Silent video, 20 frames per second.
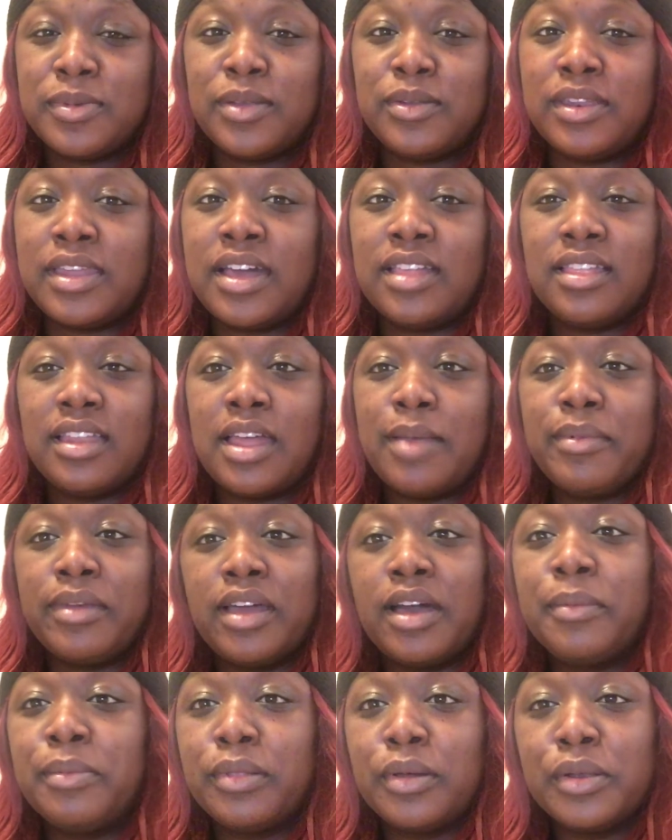And now that I've been
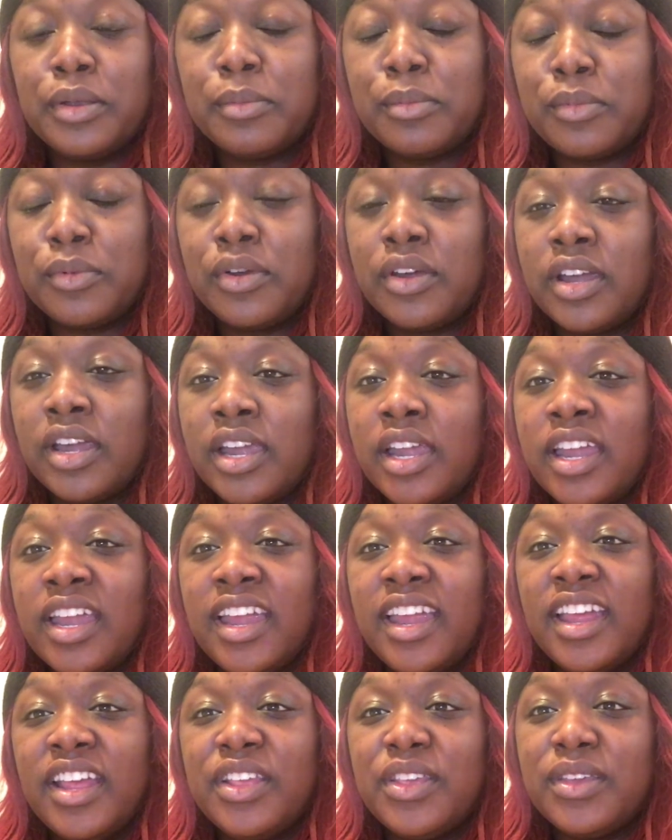uploading more,
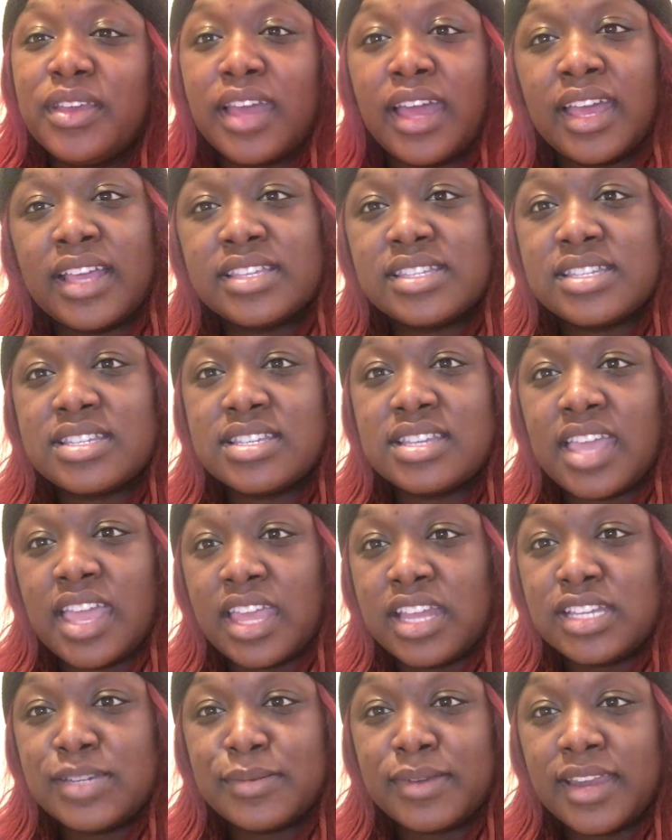you guys'
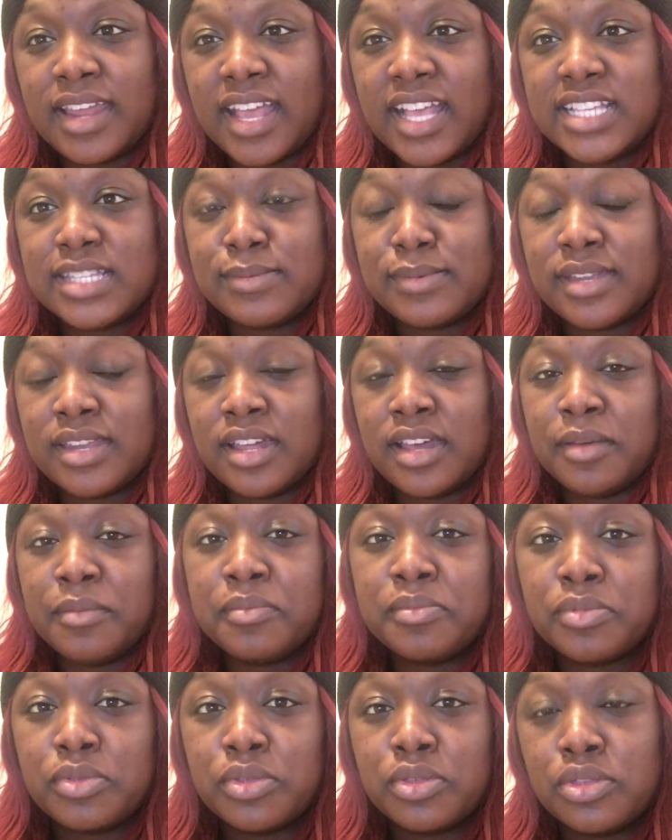engagement has been up
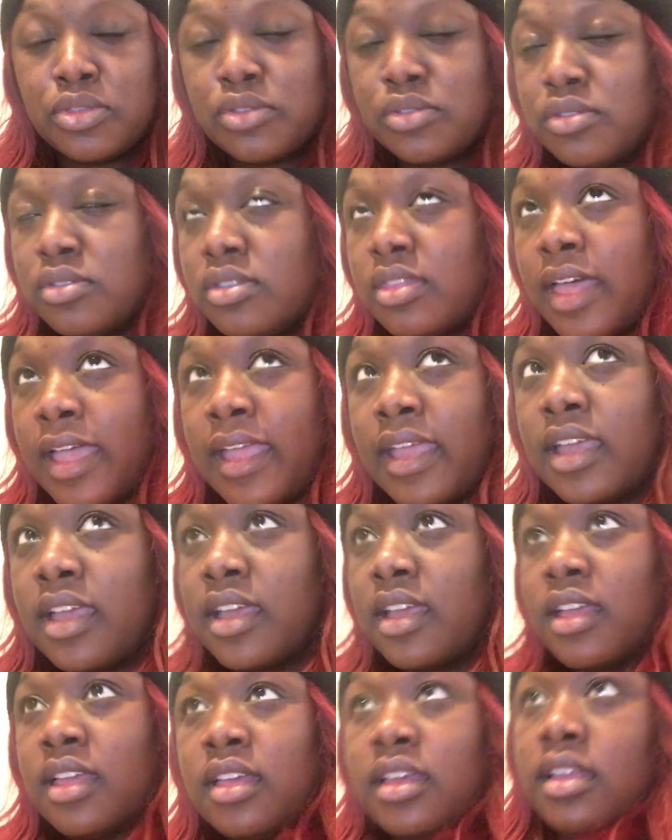like
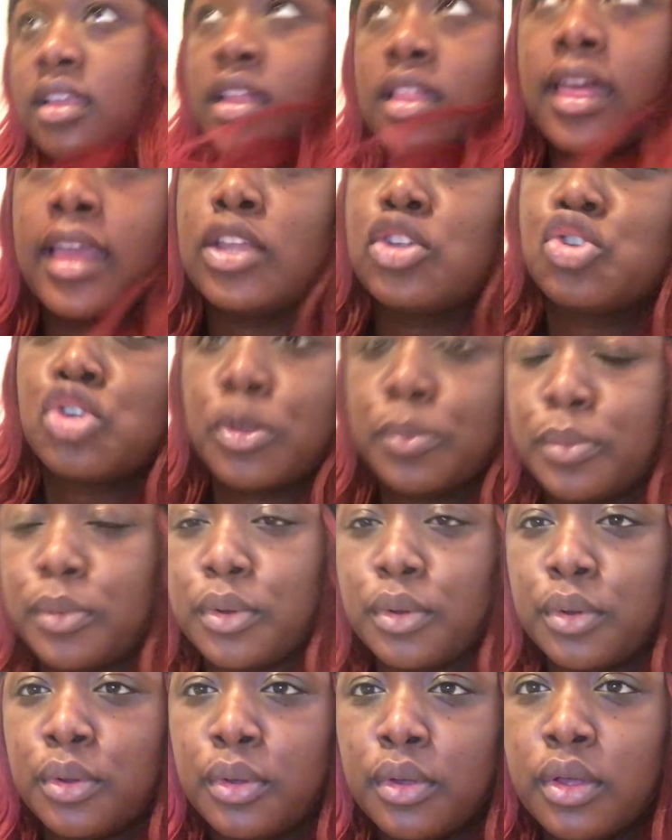like
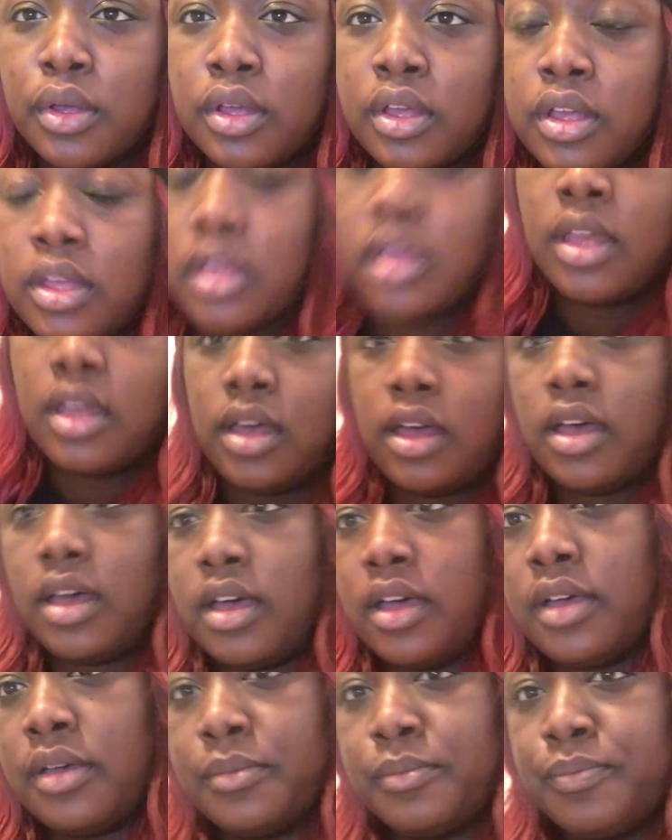triple.
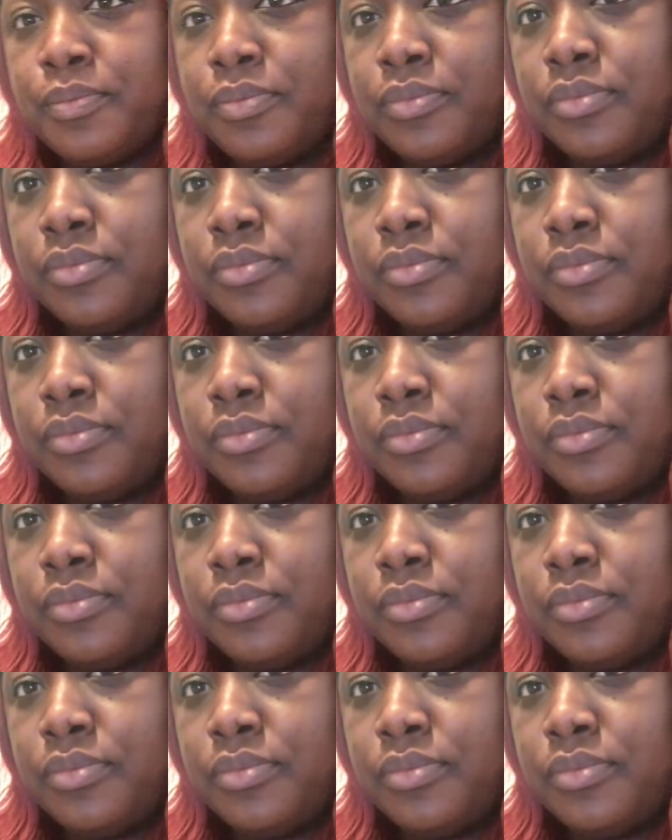Um,